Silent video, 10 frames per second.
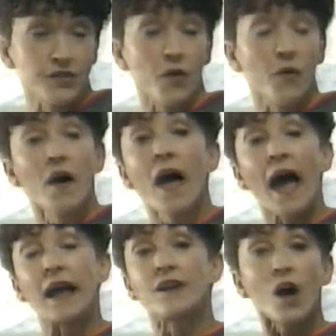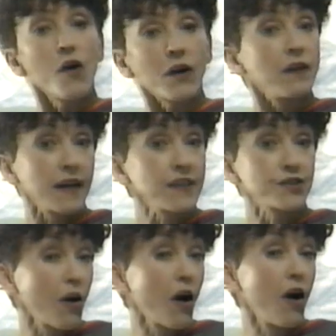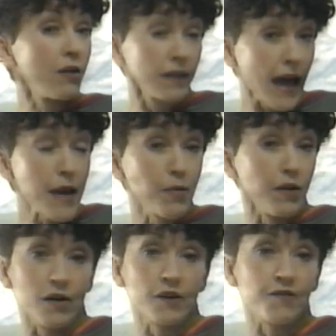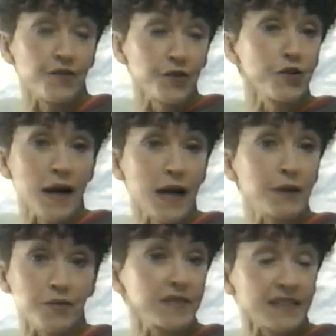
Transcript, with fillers: So a no cholesterol label on a food made with